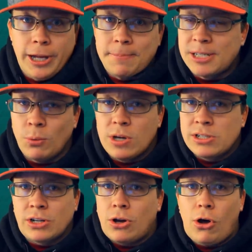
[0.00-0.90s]
Clips. It
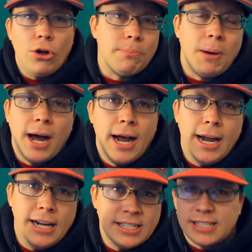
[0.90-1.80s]
wasn't called
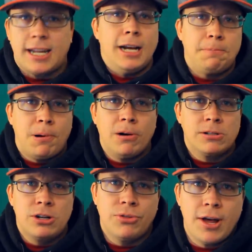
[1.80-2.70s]
My Skate
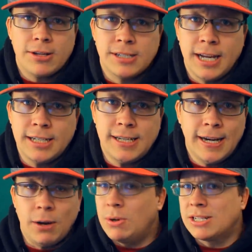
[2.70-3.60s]
Park
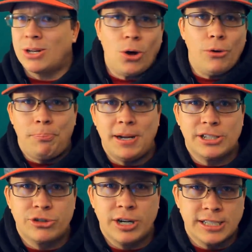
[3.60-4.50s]
2018. It wasn't called
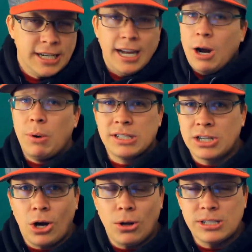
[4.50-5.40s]
Best Tricks. It
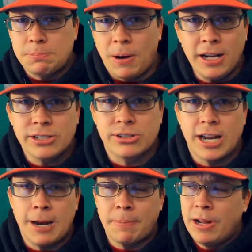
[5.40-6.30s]
wasn't called Sponsor
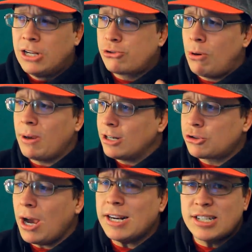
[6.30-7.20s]
Tape. So I'm gonna
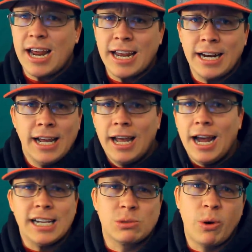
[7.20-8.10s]
try to take it
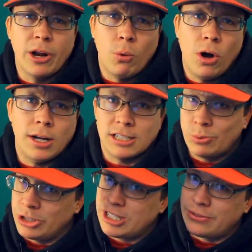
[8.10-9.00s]
as what it
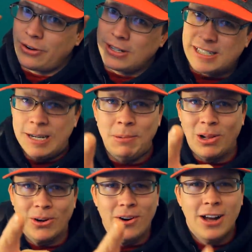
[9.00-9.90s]
was, which is very
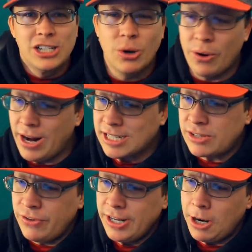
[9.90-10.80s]
similar to our
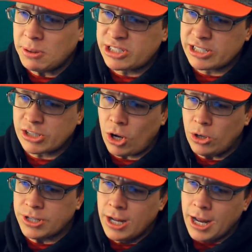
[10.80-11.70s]
next video. It's just
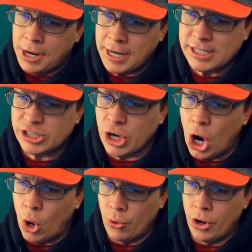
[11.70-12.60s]
called Nick
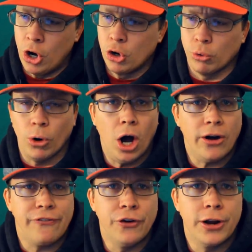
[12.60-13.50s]
Stone
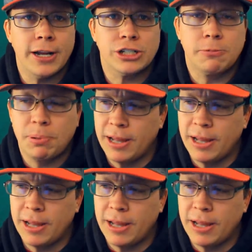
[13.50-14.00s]
Raw Footage